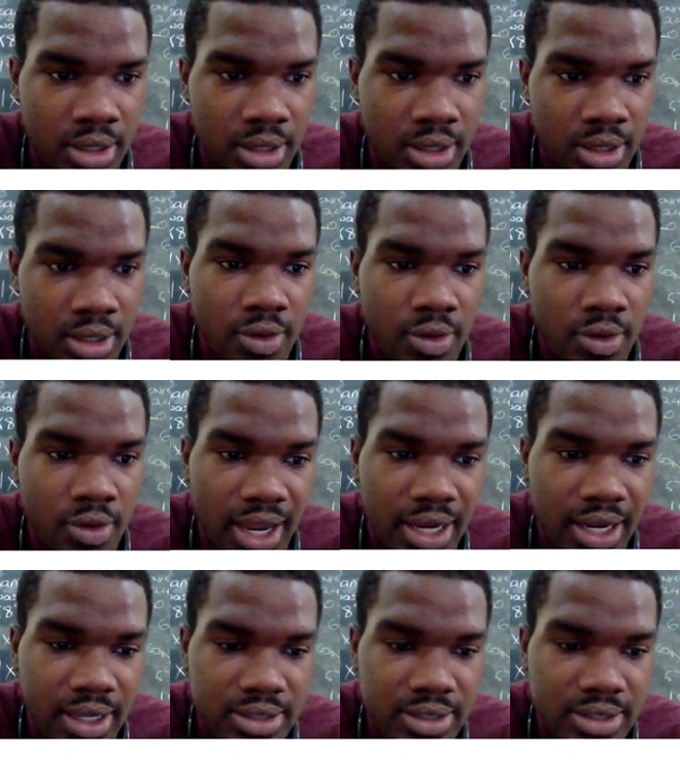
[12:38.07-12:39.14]
The
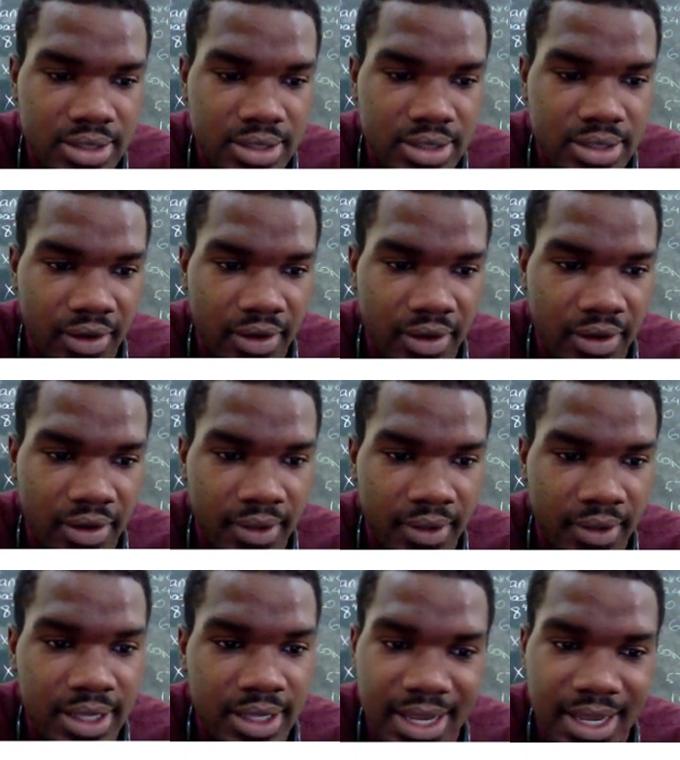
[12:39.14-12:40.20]
radius, however,
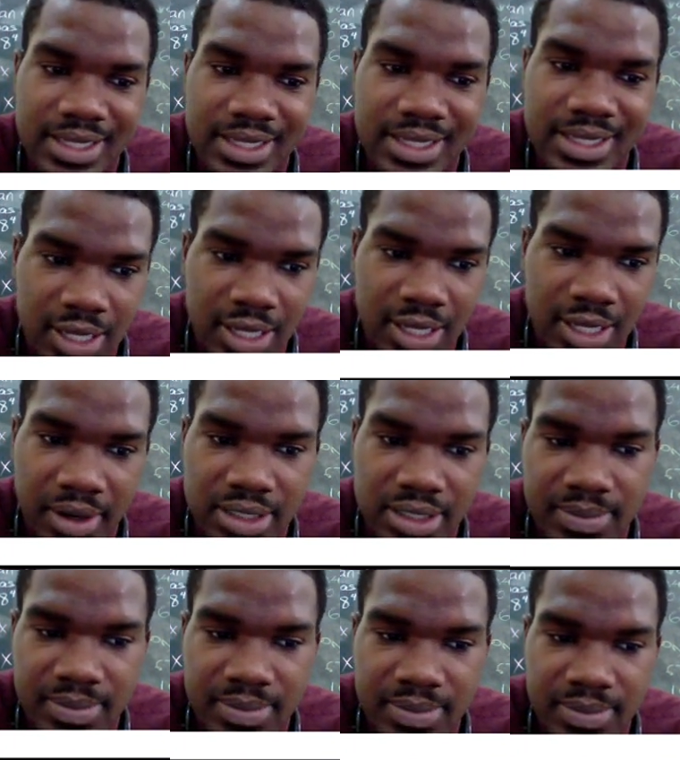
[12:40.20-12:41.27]
yes, some persons
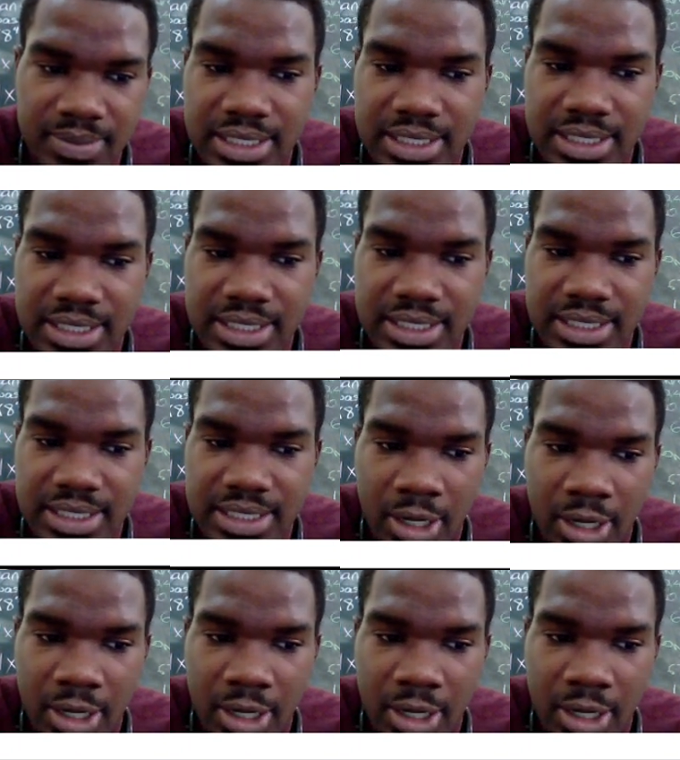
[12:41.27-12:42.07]
might say this is correct,